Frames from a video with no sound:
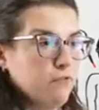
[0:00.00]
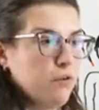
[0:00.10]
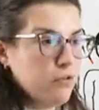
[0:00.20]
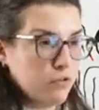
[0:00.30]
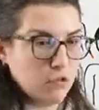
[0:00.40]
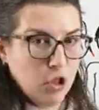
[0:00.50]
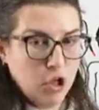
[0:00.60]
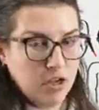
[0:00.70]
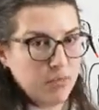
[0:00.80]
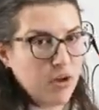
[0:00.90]
further
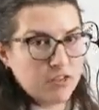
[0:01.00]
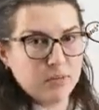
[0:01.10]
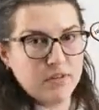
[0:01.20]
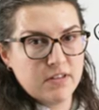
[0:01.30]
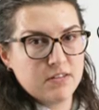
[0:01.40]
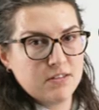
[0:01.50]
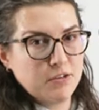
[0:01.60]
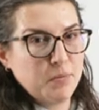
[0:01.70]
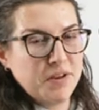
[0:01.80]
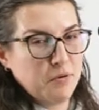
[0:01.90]
along and possibly this is
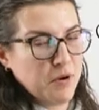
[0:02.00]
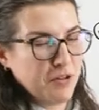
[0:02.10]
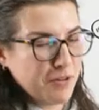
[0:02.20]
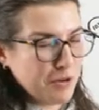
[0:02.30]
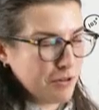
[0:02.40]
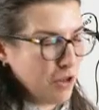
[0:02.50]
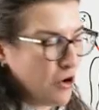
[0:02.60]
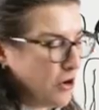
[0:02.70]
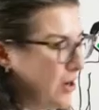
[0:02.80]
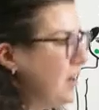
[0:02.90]
going on a little
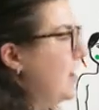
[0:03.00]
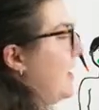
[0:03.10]
longer